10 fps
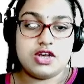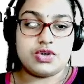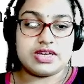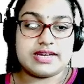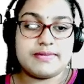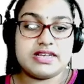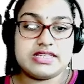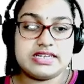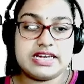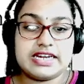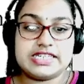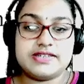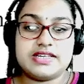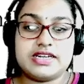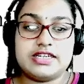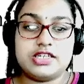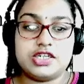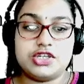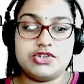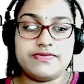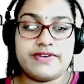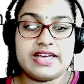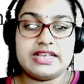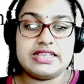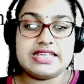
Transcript: Okay, commands and directives are entered into files,